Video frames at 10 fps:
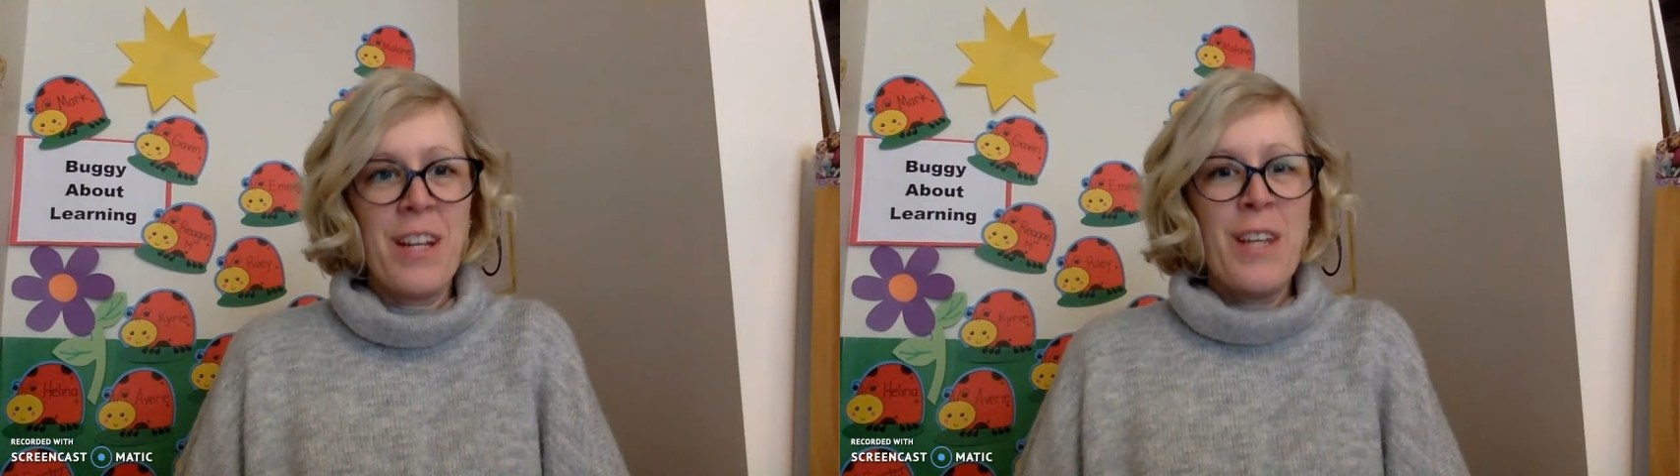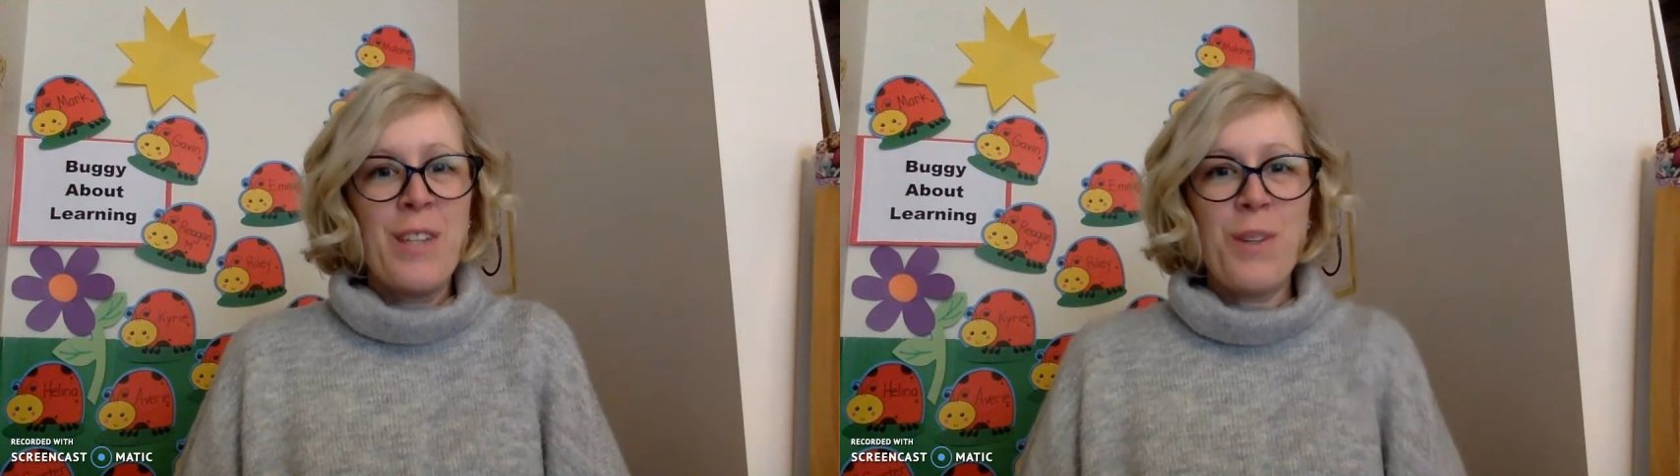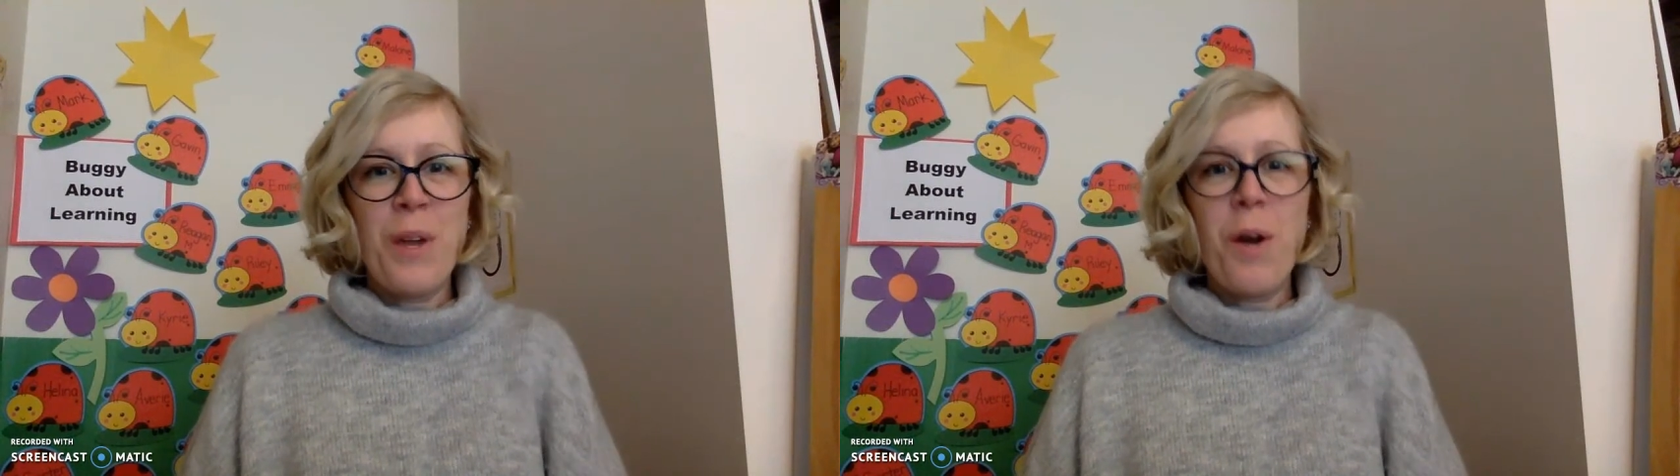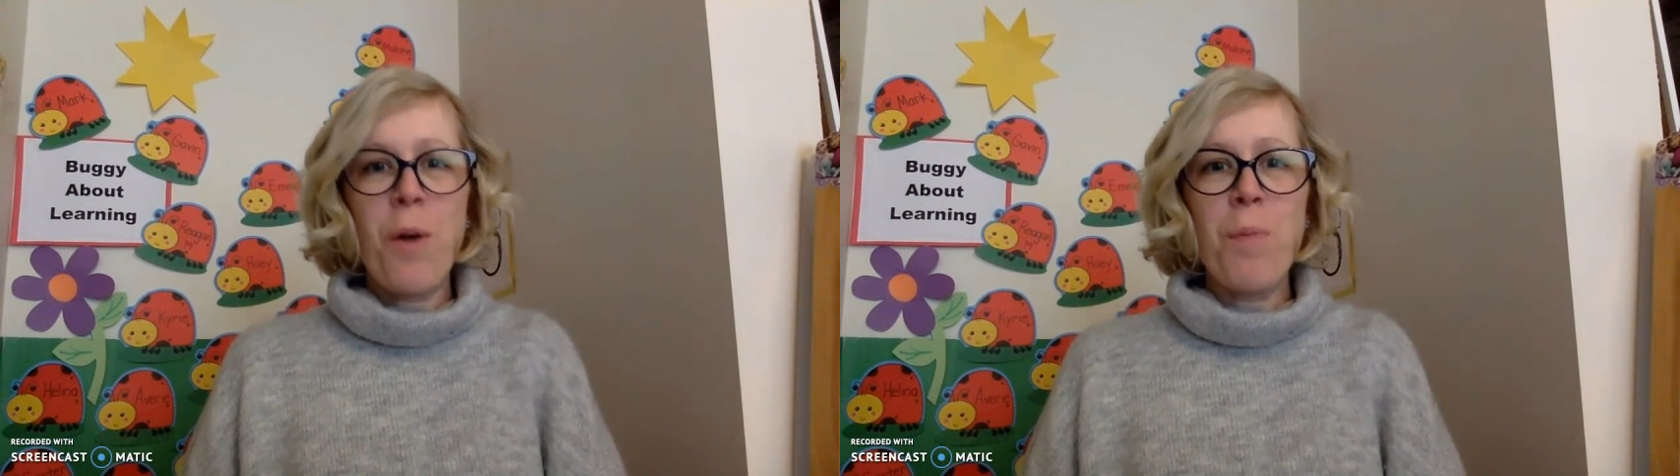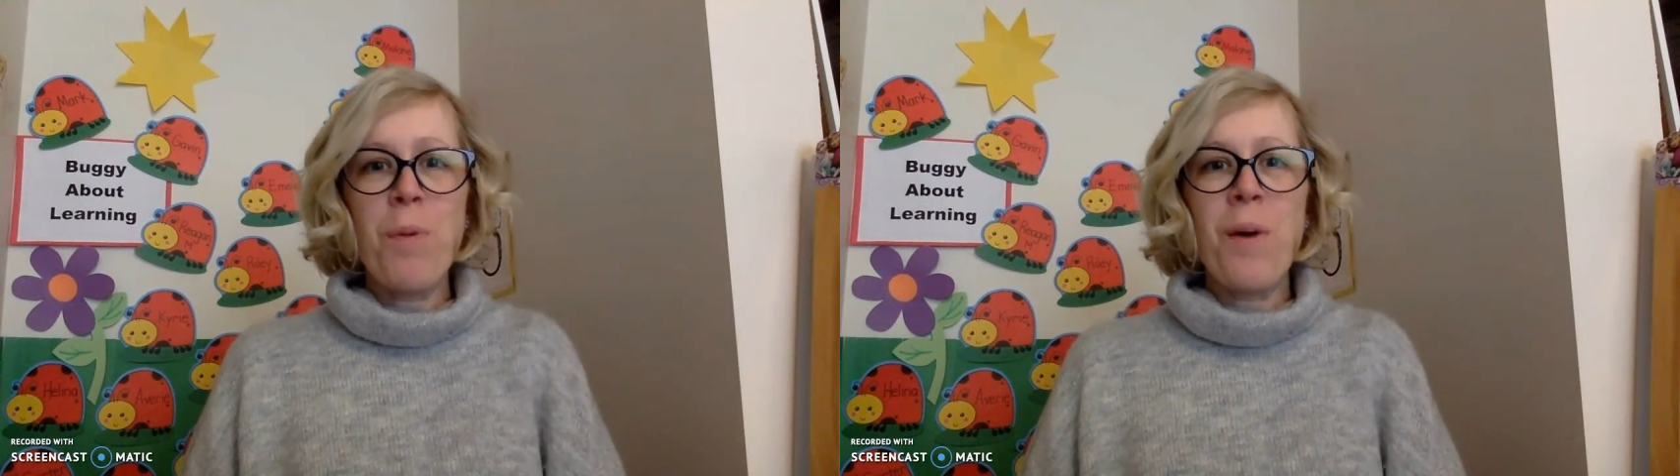So I
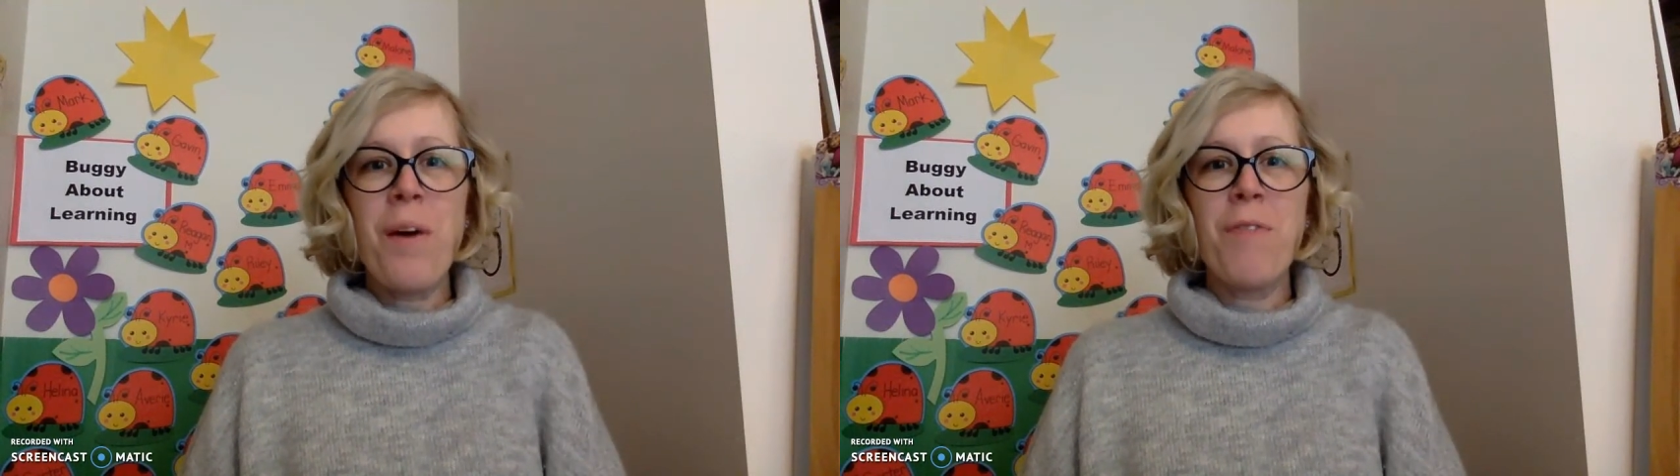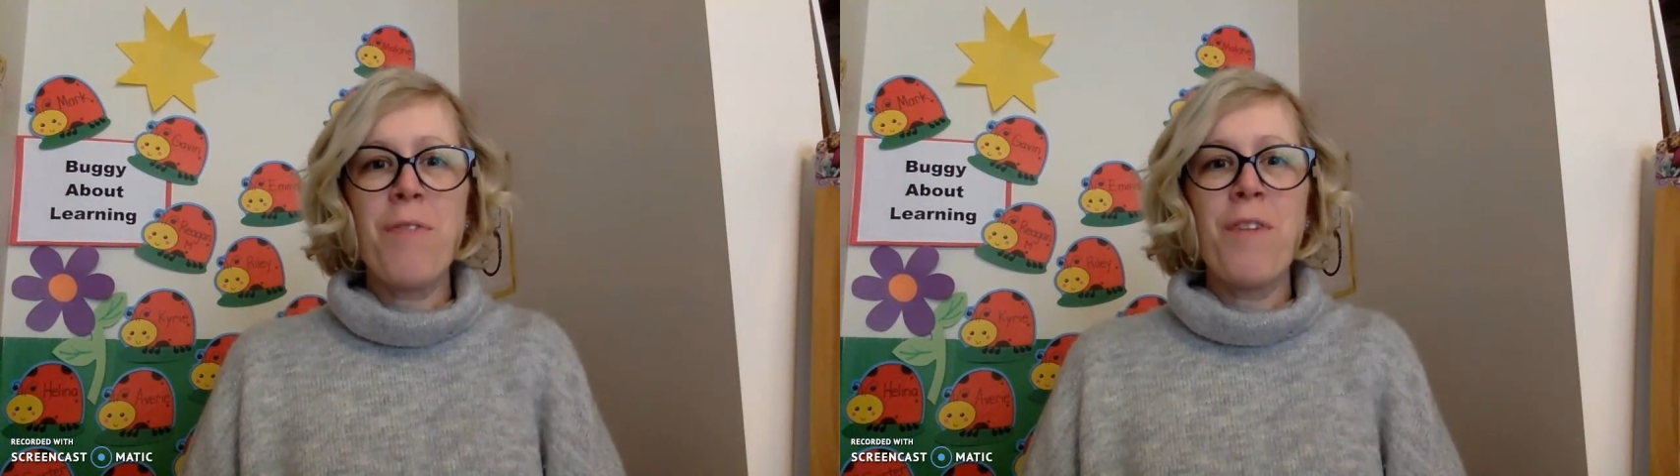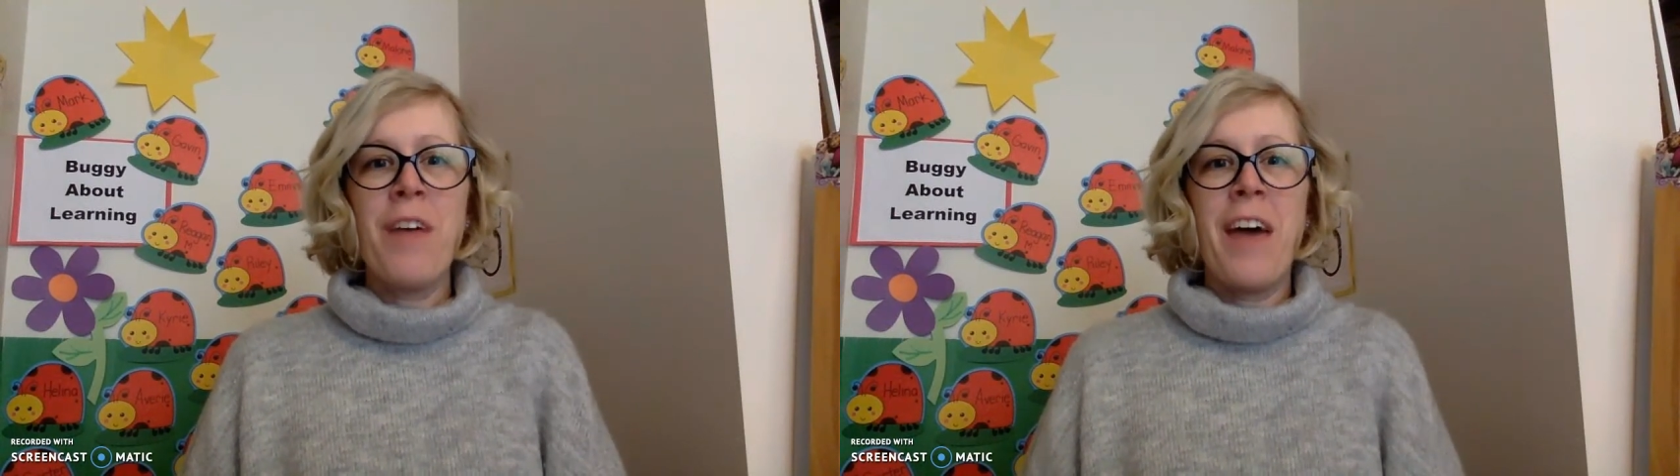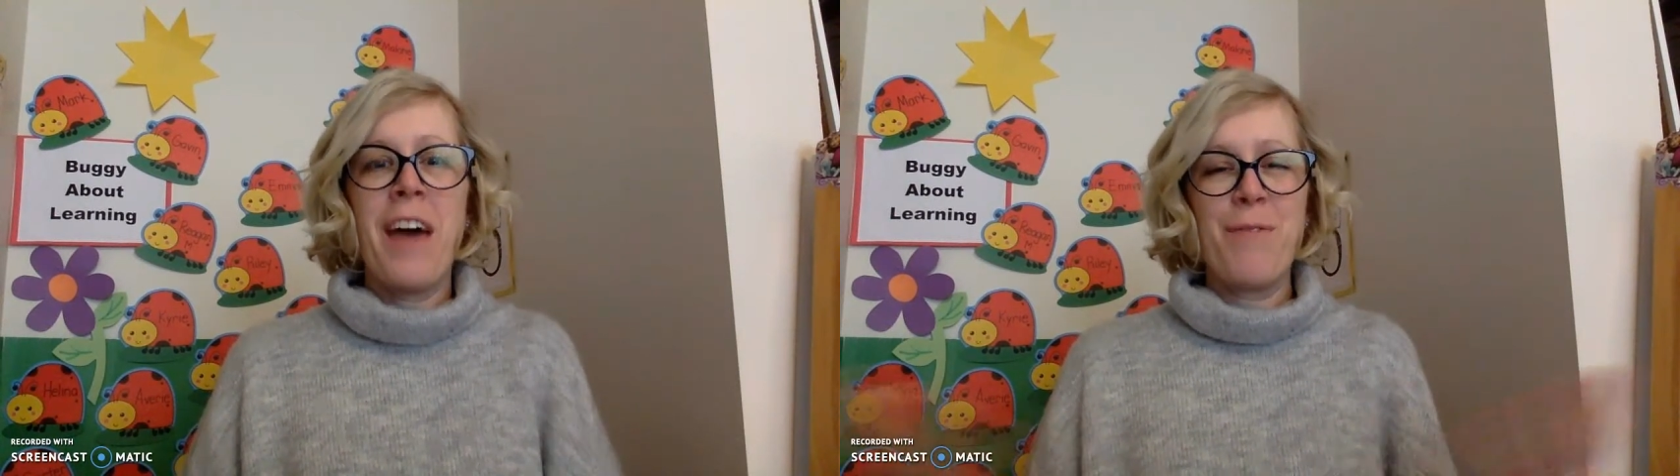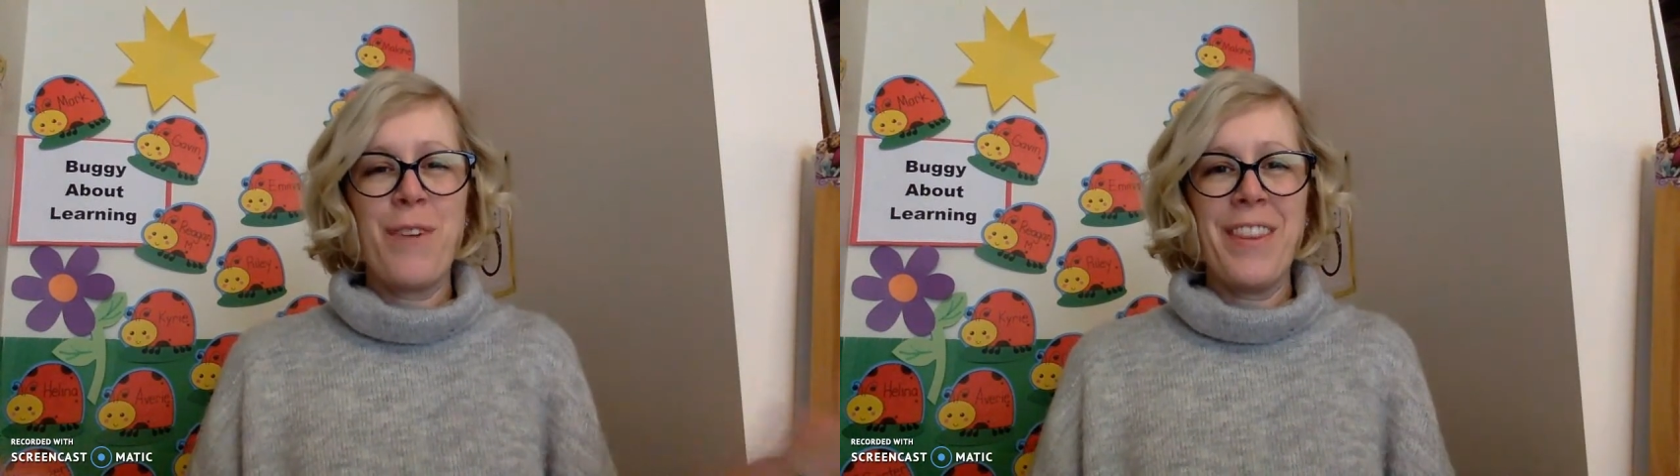hope you have
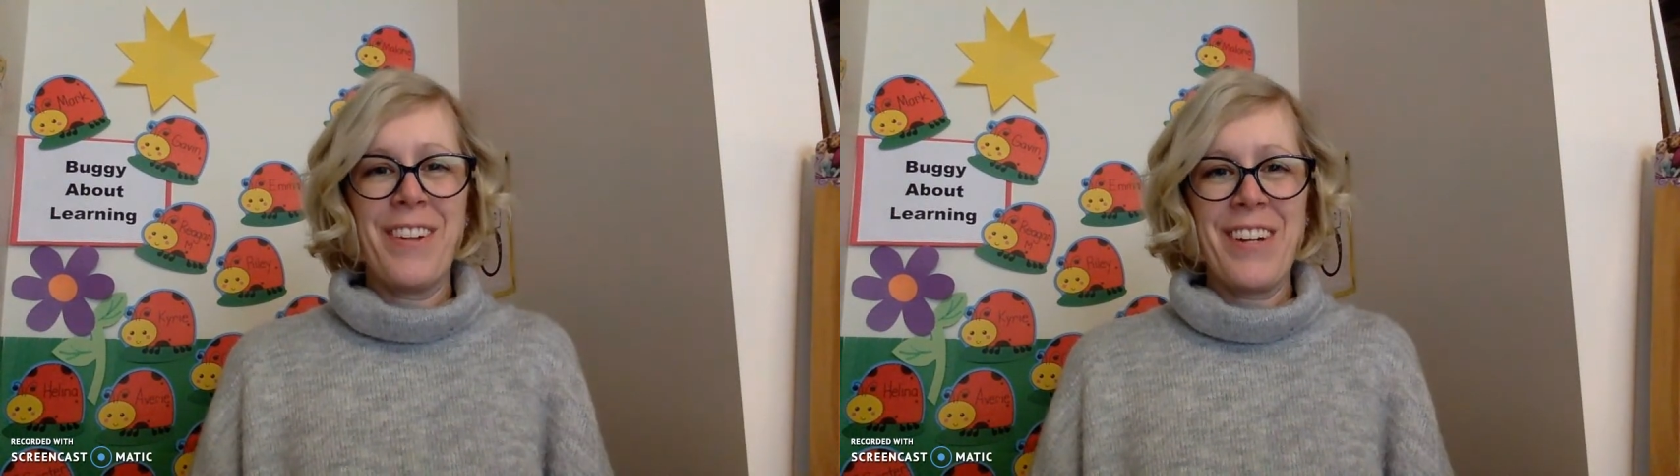had fun